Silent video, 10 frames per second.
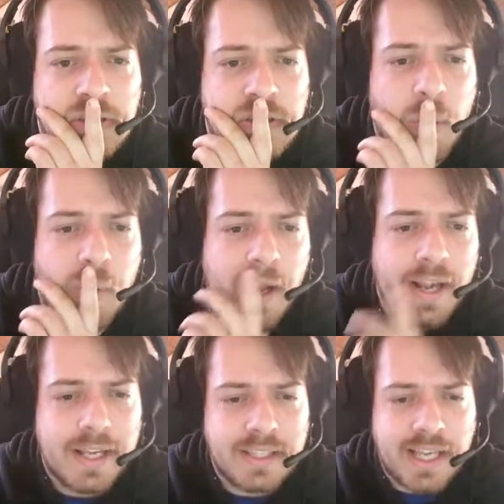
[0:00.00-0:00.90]
No,
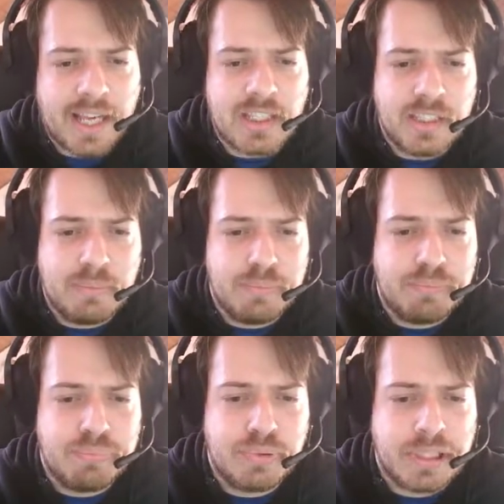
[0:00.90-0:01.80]
that's actually
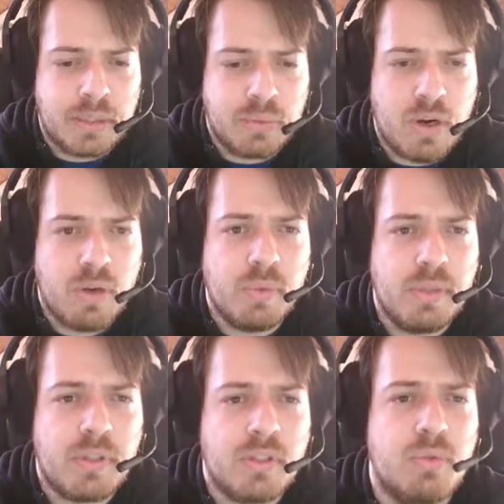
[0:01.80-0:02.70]
pretty wrong. We
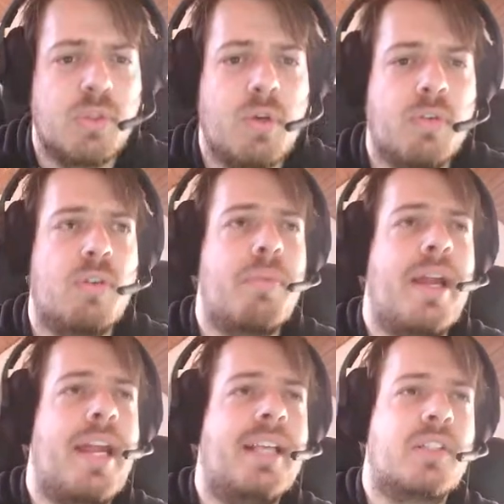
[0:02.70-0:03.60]
want to download
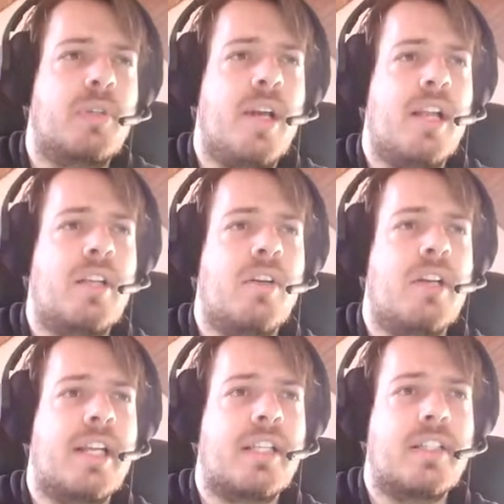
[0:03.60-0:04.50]
MySQL
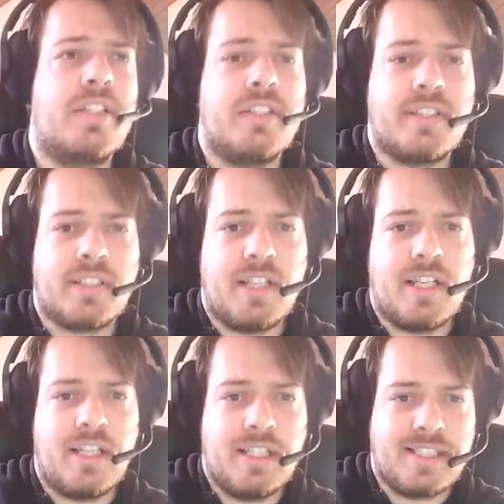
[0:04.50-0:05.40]
connectors
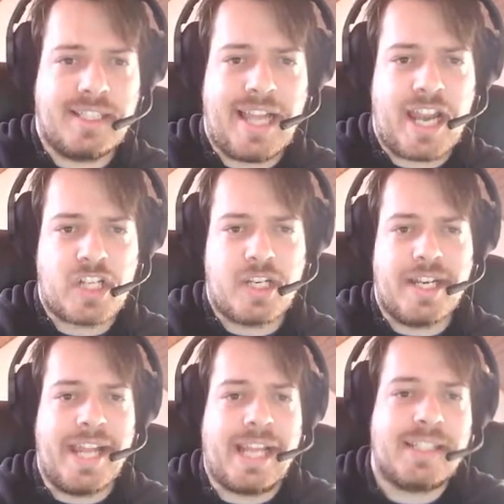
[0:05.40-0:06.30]

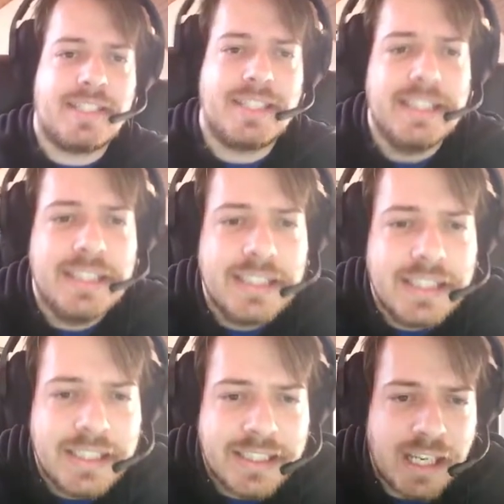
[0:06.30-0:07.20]
/net.
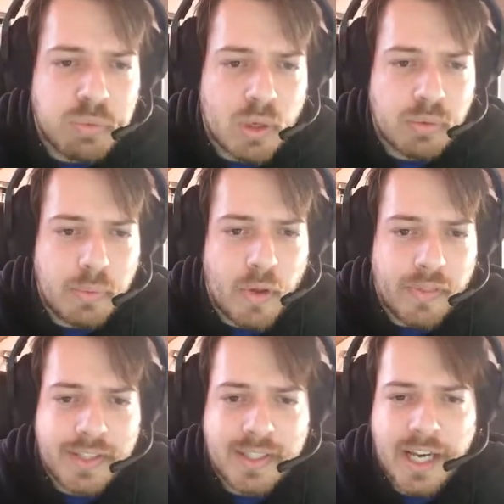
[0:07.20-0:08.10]
That's what we
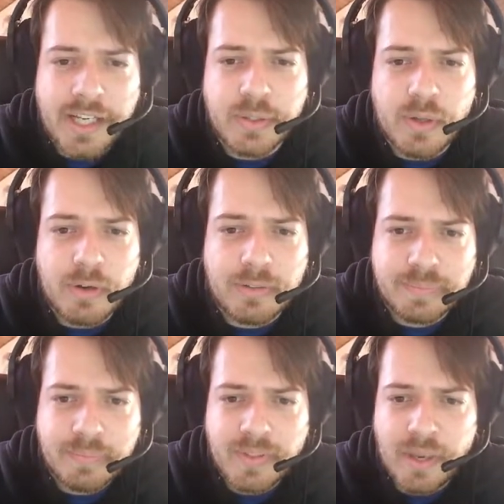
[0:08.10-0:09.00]
want. There you go.
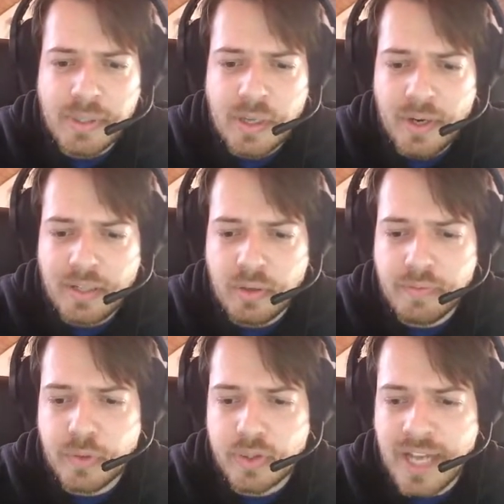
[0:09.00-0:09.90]
Then we go into the
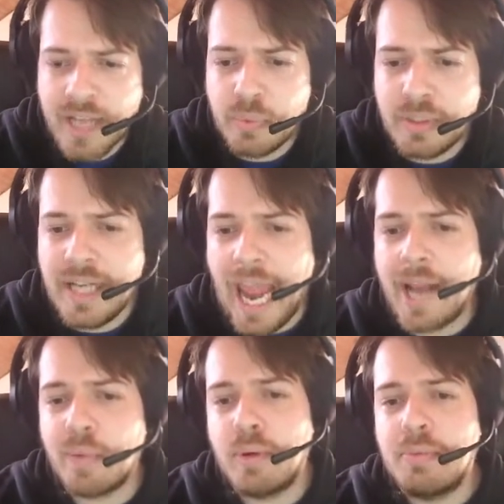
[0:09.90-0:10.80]
first entry
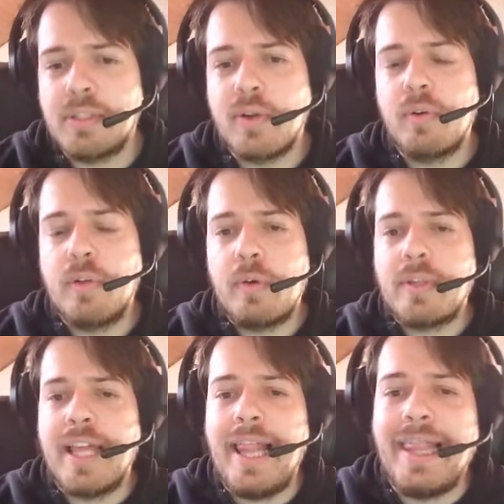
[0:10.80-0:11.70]
and we will download
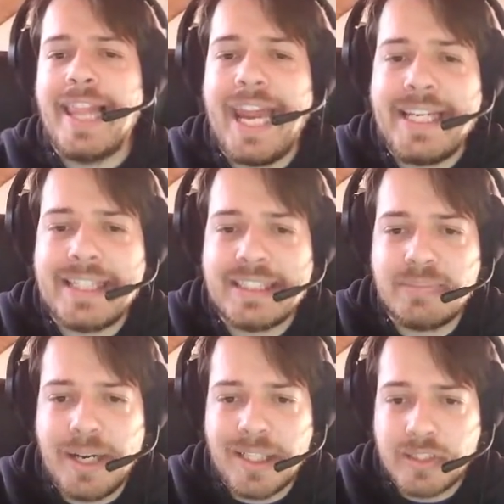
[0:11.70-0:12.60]
the
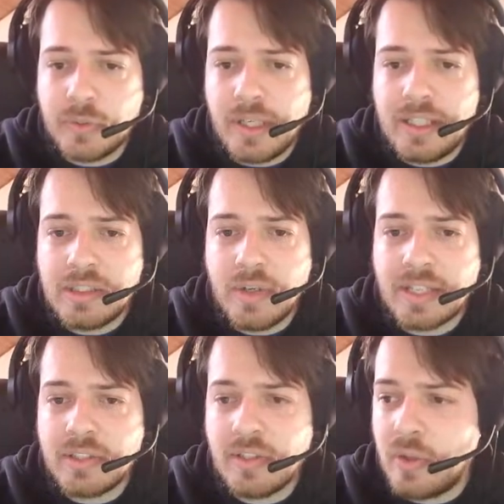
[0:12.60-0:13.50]
latest MySQL
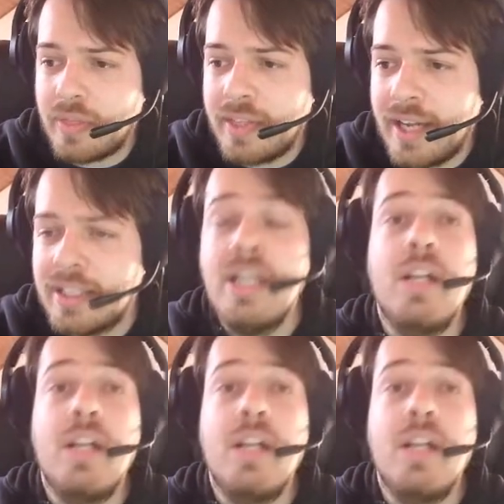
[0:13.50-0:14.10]
connector.net